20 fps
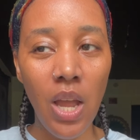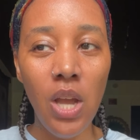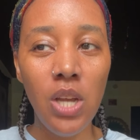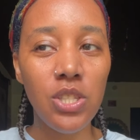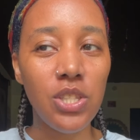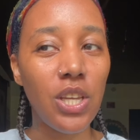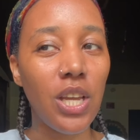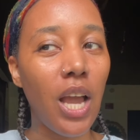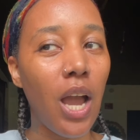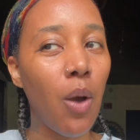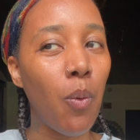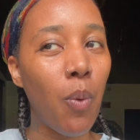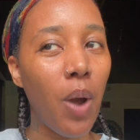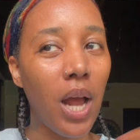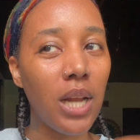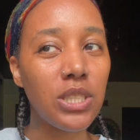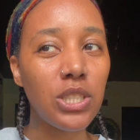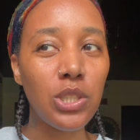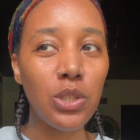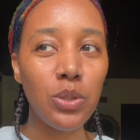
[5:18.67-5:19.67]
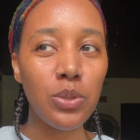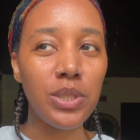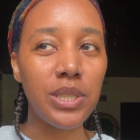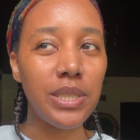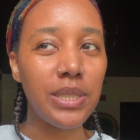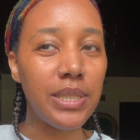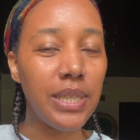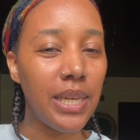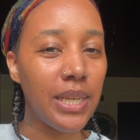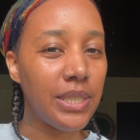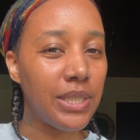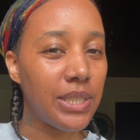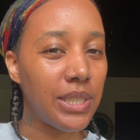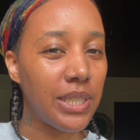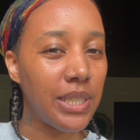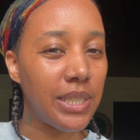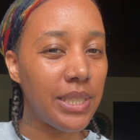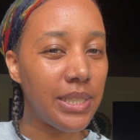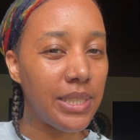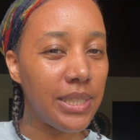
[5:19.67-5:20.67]
So you gotta watch those
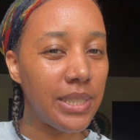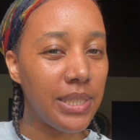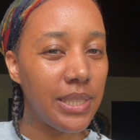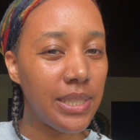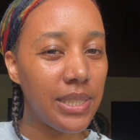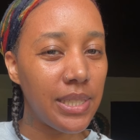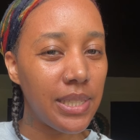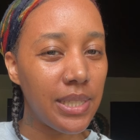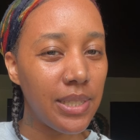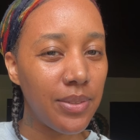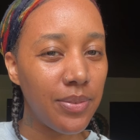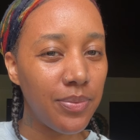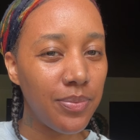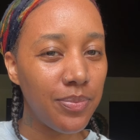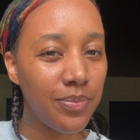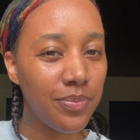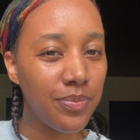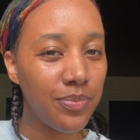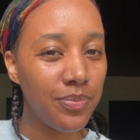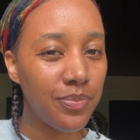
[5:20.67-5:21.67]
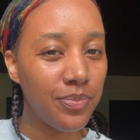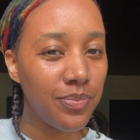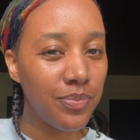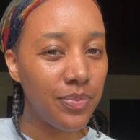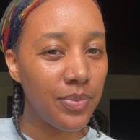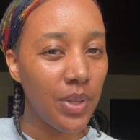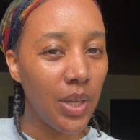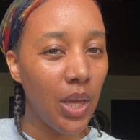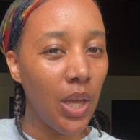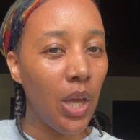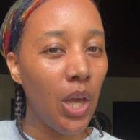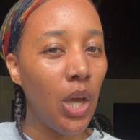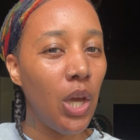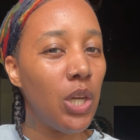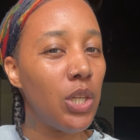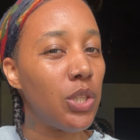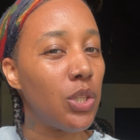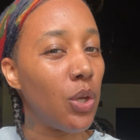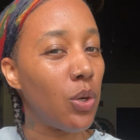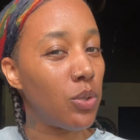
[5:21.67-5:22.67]
intentions,
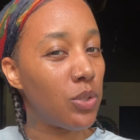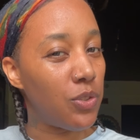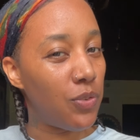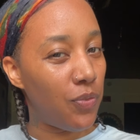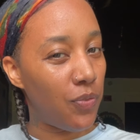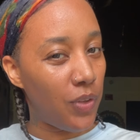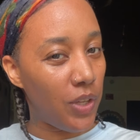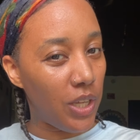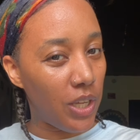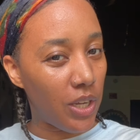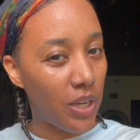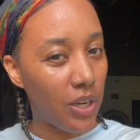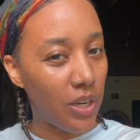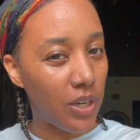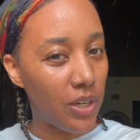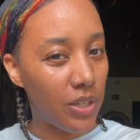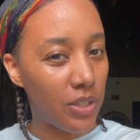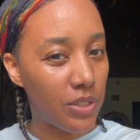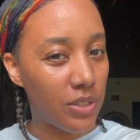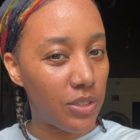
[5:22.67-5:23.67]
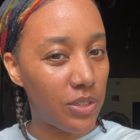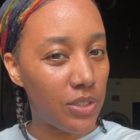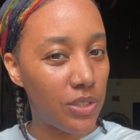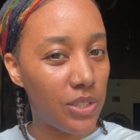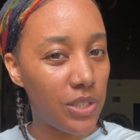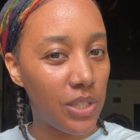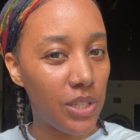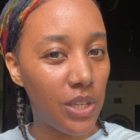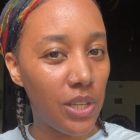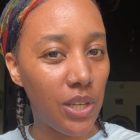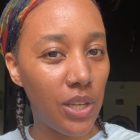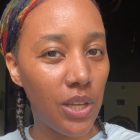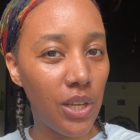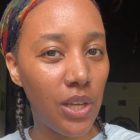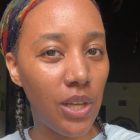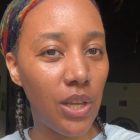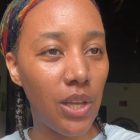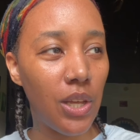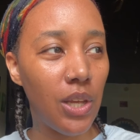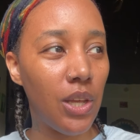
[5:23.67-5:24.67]
those fears,
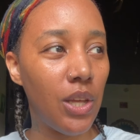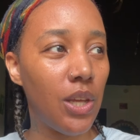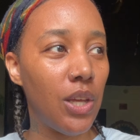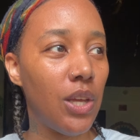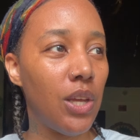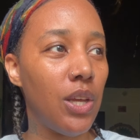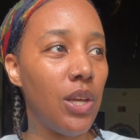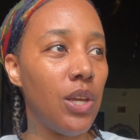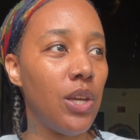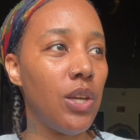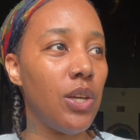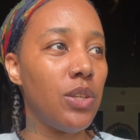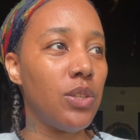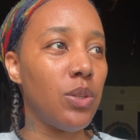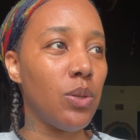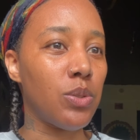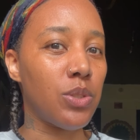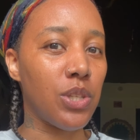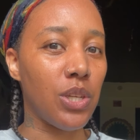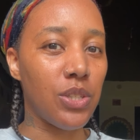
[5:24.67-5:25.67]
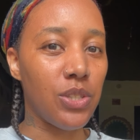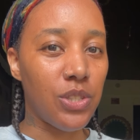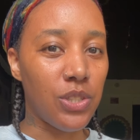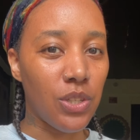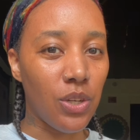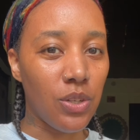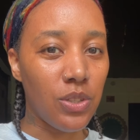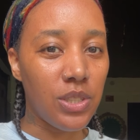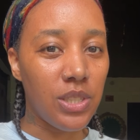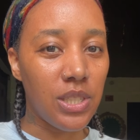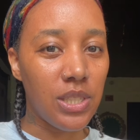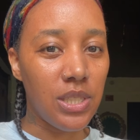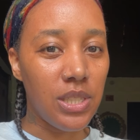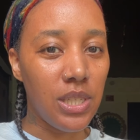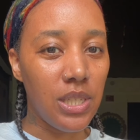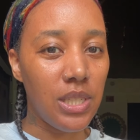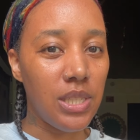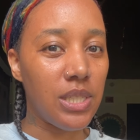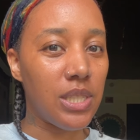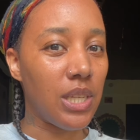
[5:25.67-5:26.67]
those
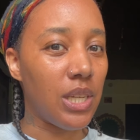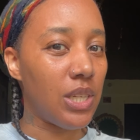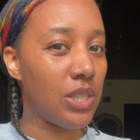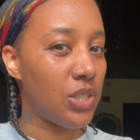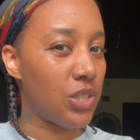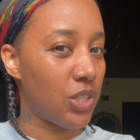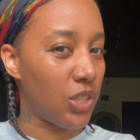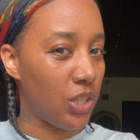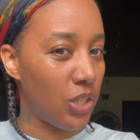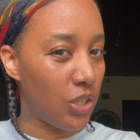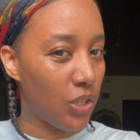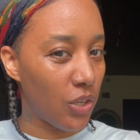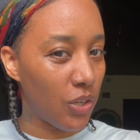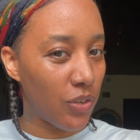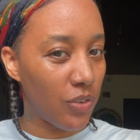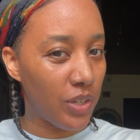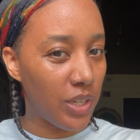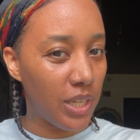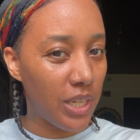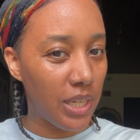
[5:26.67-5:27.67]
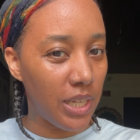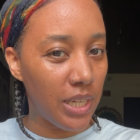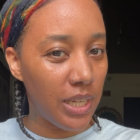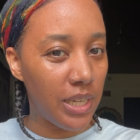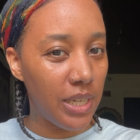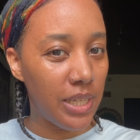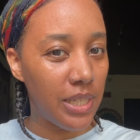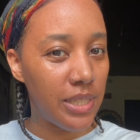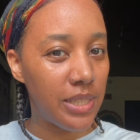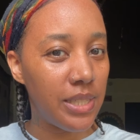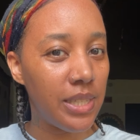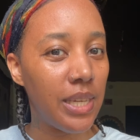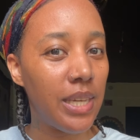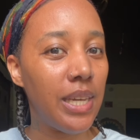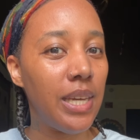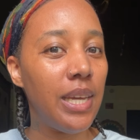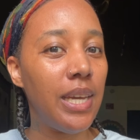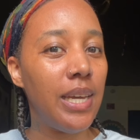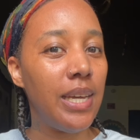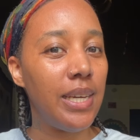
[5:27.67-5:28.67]
uncertainties and insecurities.
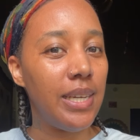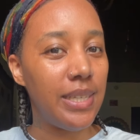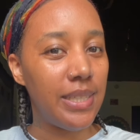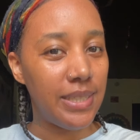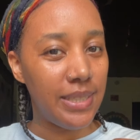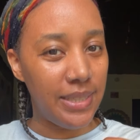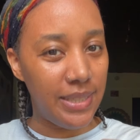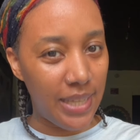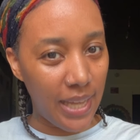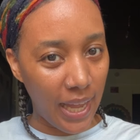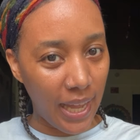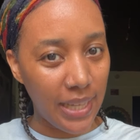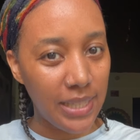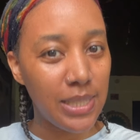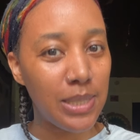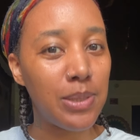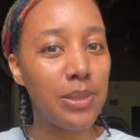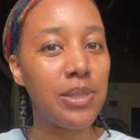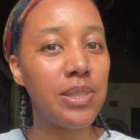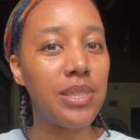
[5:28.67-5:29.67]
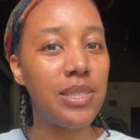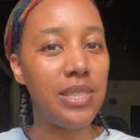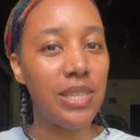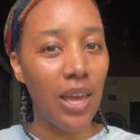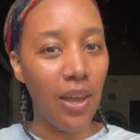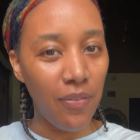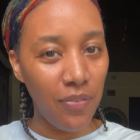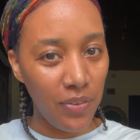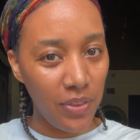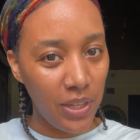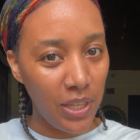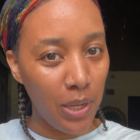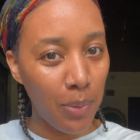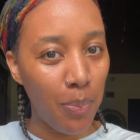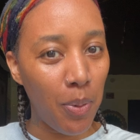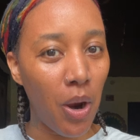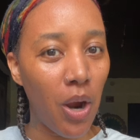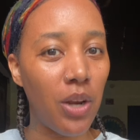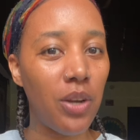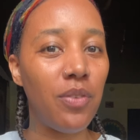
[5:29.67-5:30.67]
That's definitely a
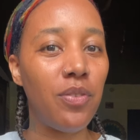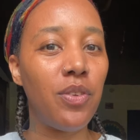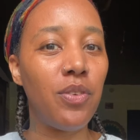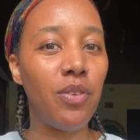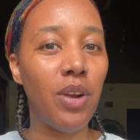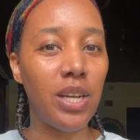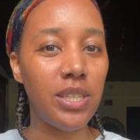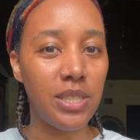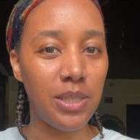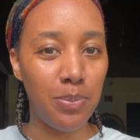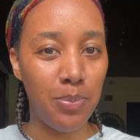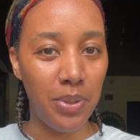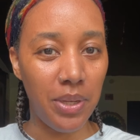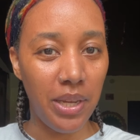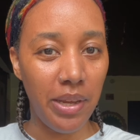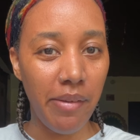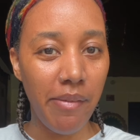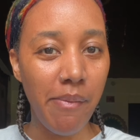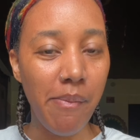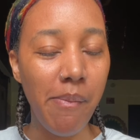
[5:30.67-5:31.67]
part of the recipe.